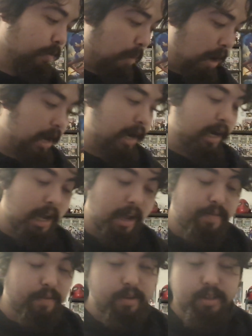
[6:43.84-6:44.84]
wired
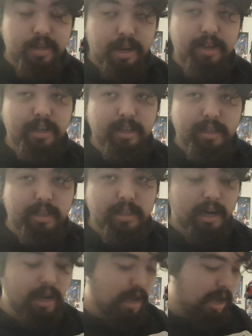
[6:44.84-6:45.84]
headphones technically that
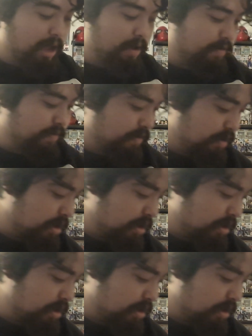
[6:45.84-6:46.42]
I have,